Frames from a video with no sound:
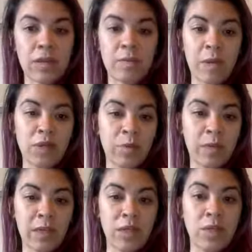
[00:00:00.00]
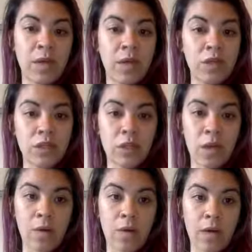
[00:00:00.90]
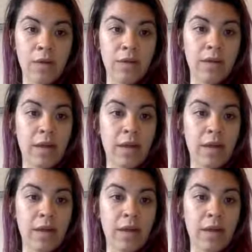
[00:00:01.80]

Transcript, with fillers: special because you can't just go and